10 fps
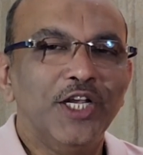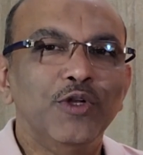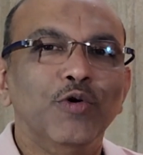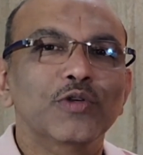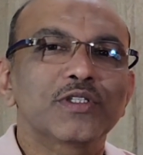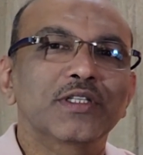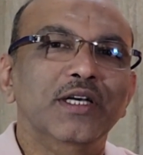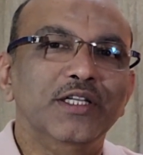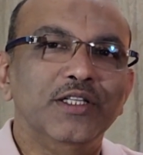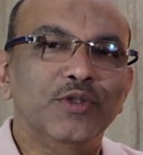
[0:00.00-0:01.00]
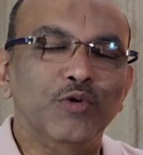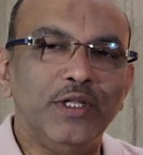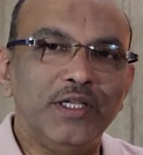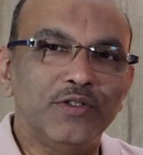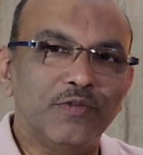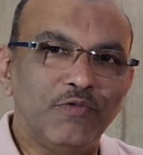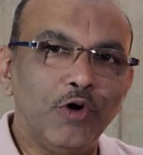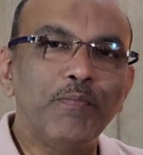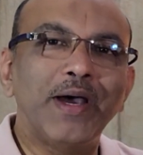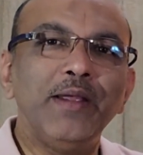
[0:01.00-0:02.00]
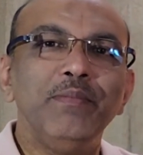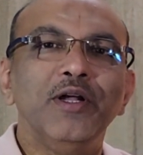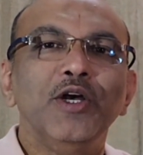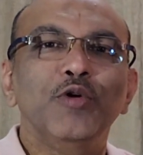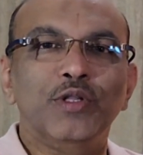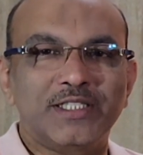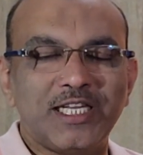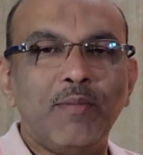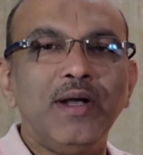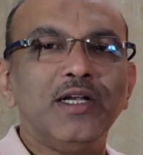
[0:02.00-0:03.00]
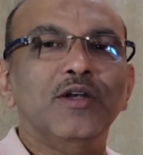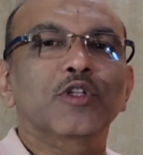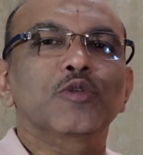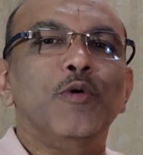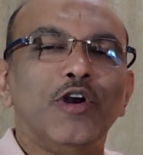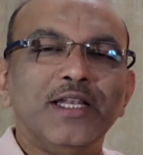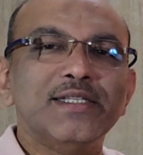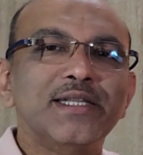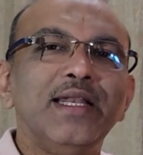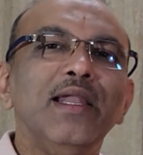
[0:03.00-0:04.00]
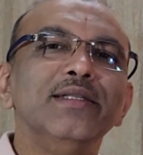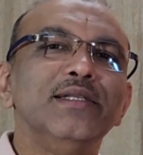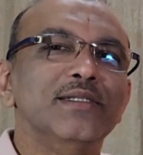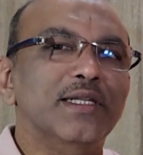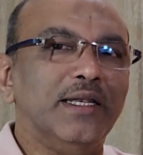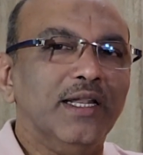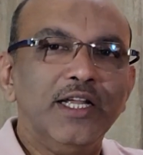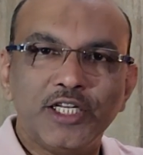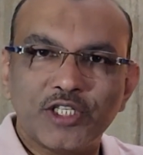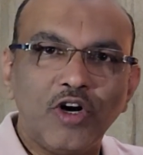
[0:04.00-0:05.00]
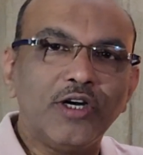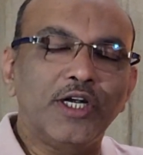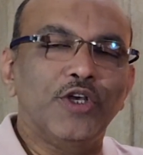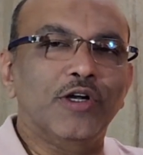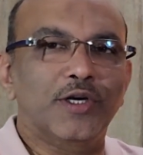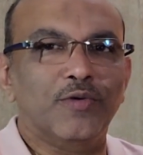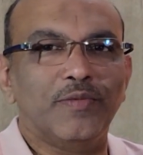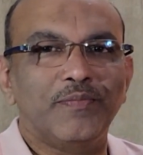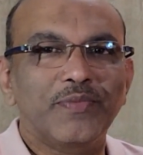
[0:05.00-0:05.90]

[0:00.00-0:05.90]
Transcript: It goes through the food pipe to the stomach, to small intestine, large intestine. It's not under your control.